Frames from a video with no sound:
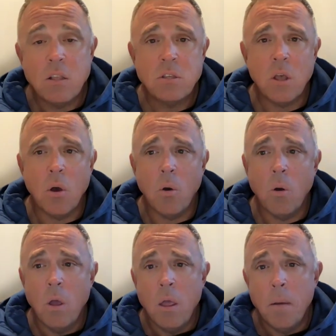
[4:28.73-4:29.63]

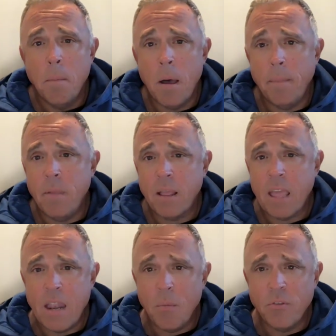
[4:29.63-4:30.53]
So, but
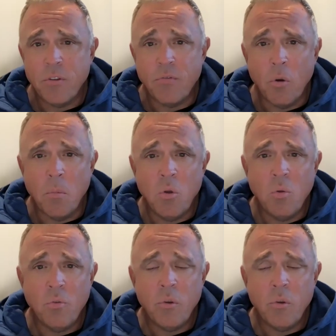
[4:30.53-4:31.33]
again, it was a full moon,